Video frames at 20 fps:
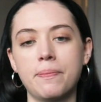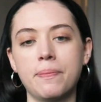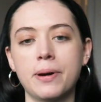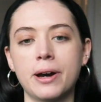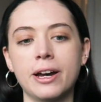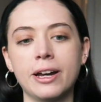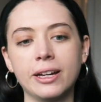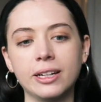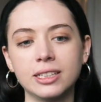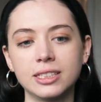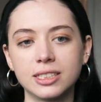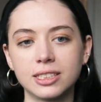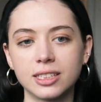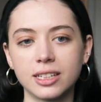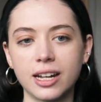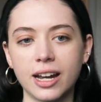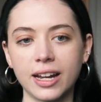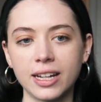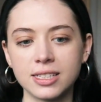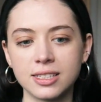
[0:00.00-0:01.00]
but
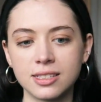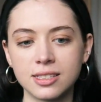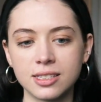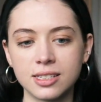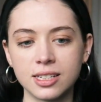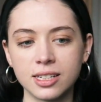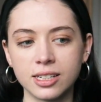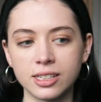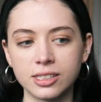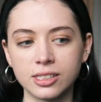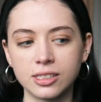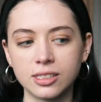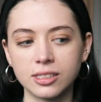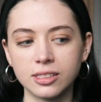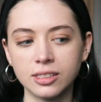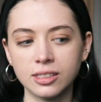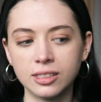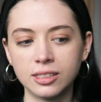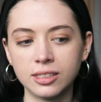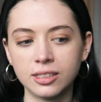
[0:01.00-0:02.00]
I
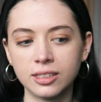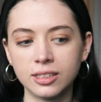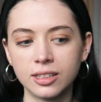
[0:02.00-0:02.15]
still